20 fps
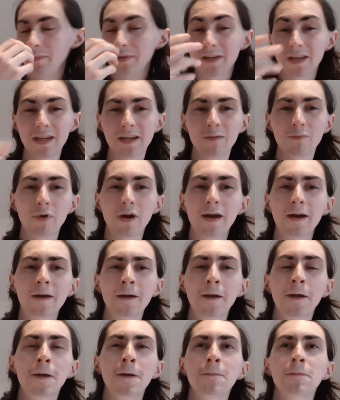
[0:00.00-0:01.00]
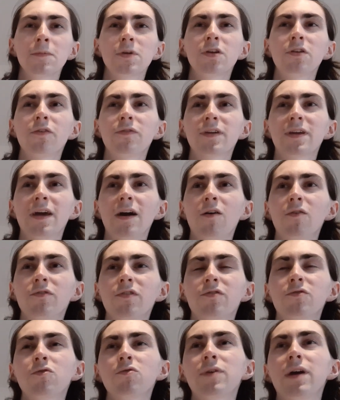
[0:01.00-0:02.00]
the beginning, where the
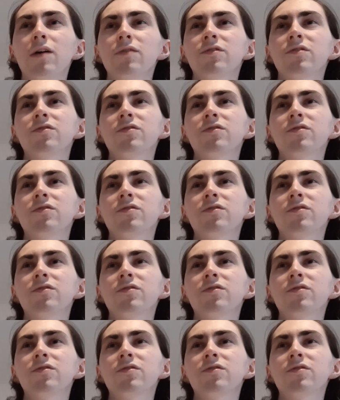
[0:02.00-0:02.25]
schoolgirls